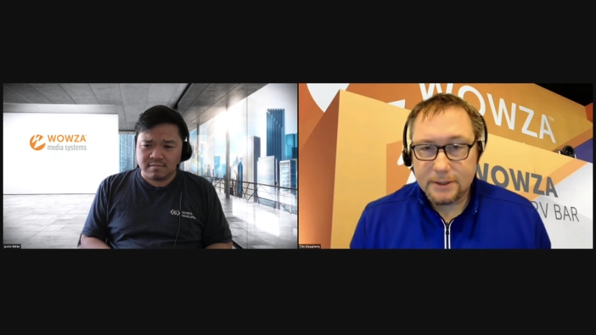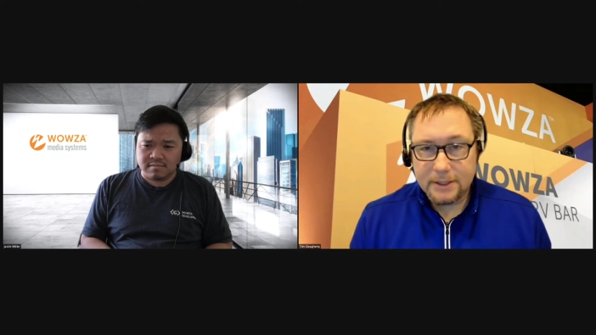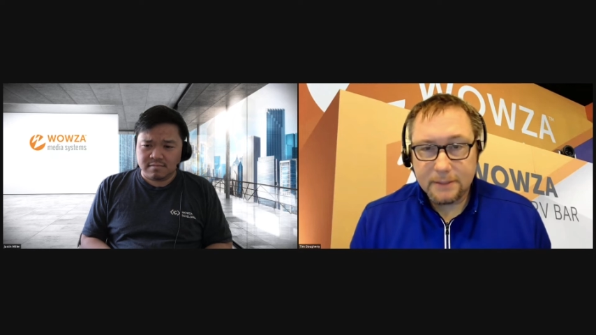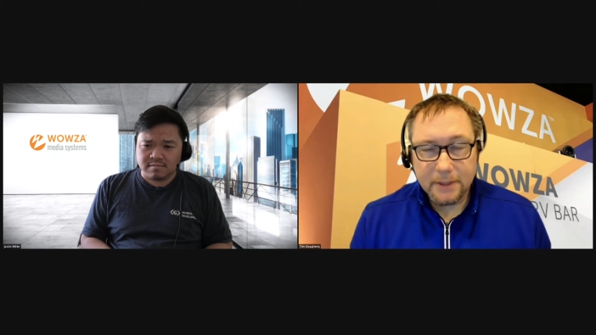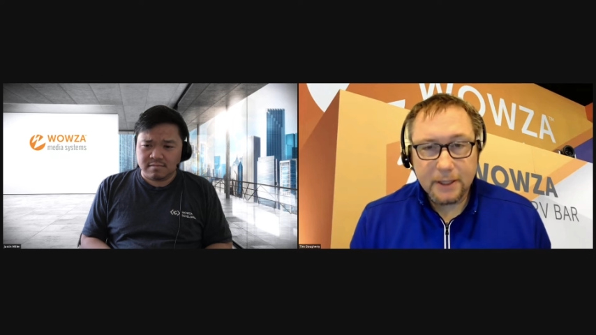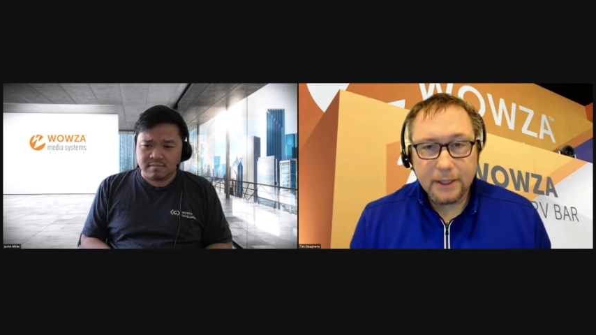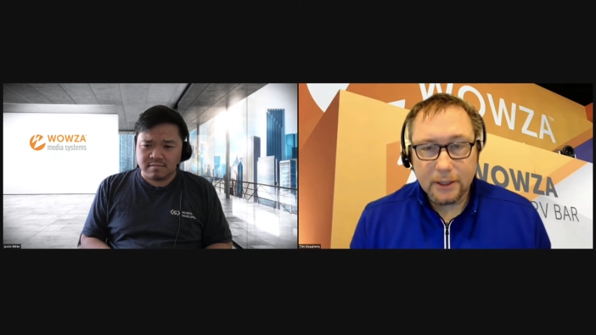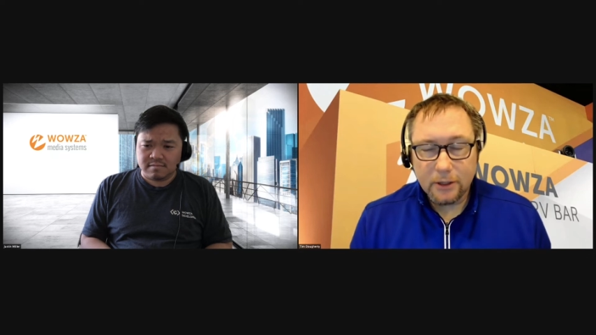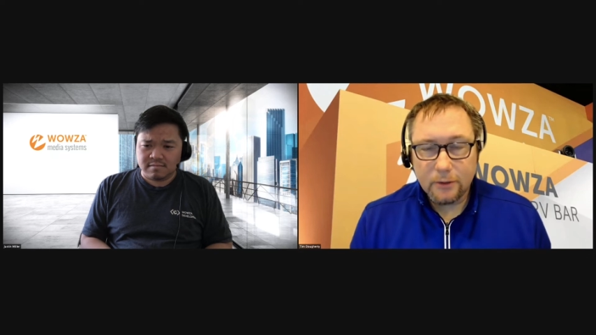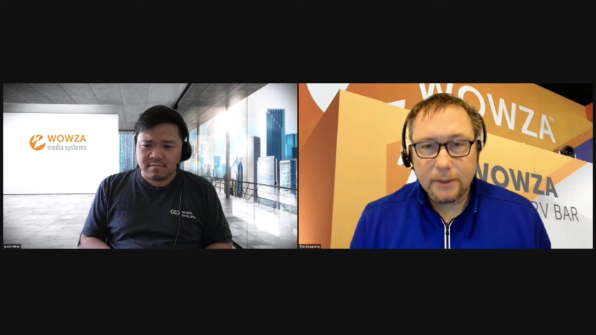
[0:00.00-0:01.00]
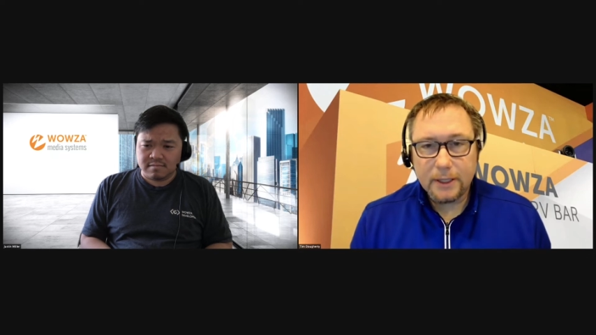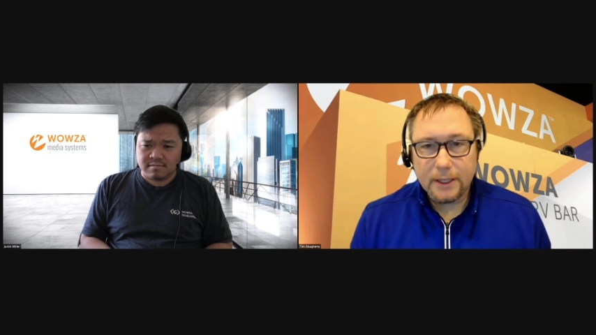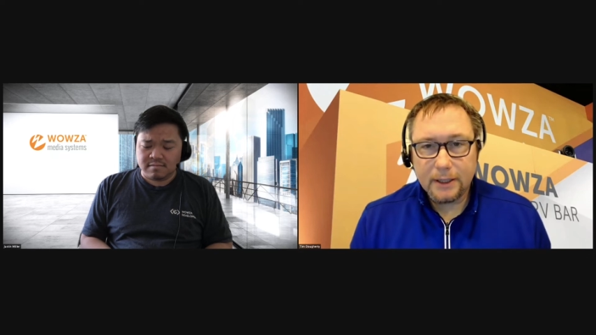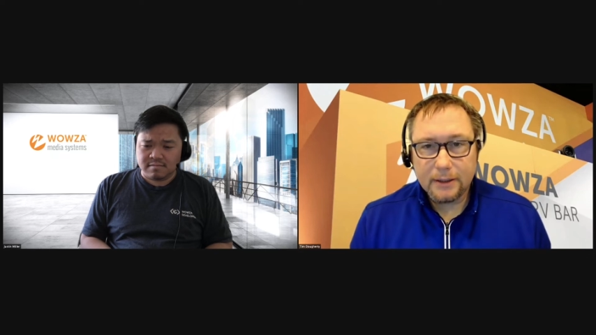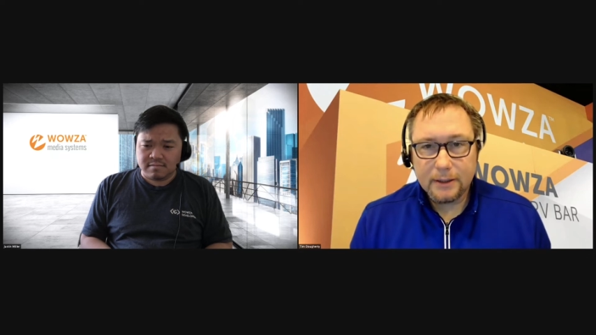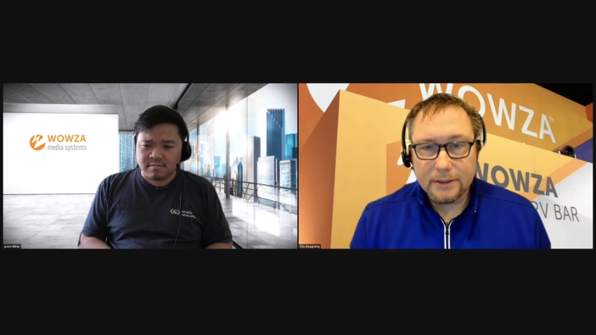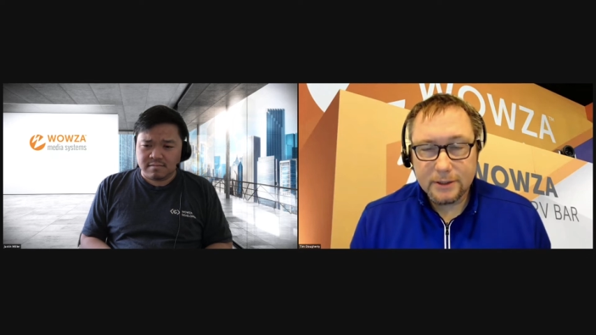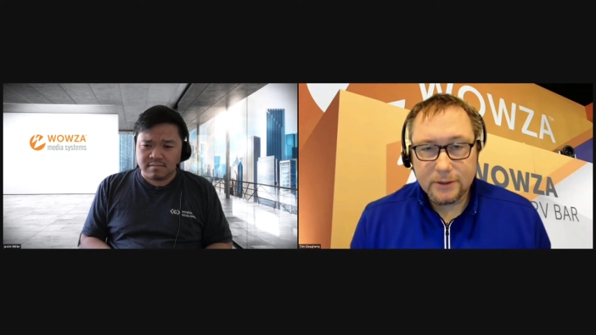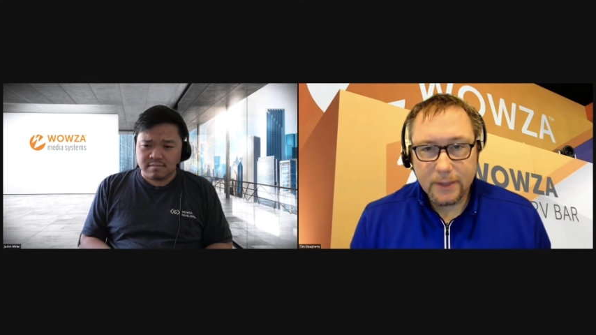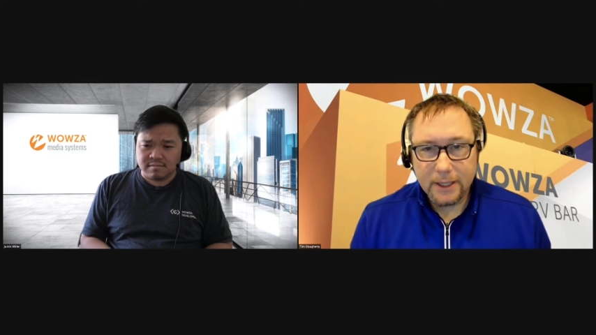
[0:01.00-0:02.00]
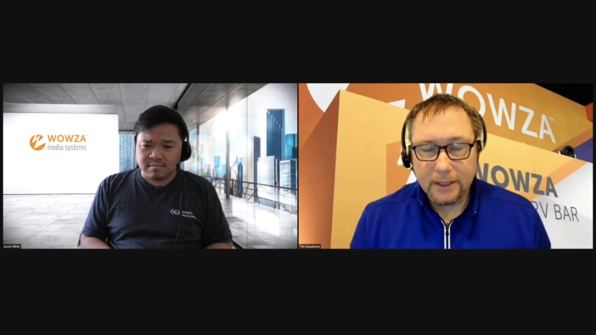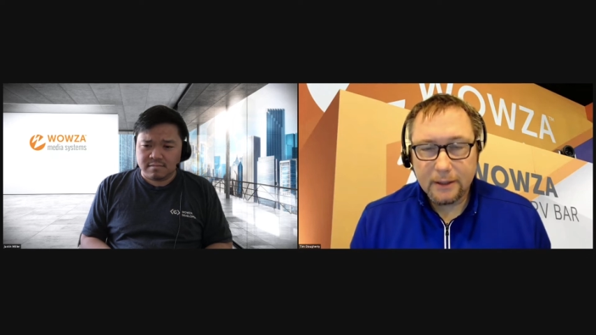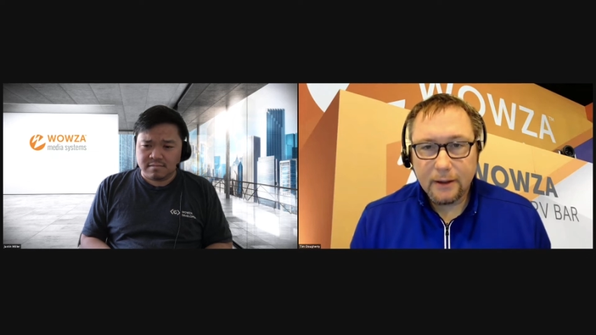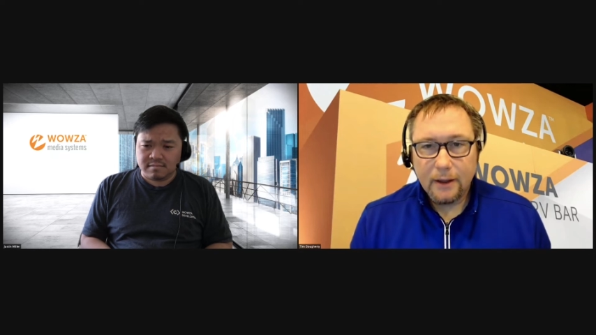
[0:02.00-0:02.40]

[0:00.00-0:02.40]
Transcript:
Speaker 1: typically globally, situated.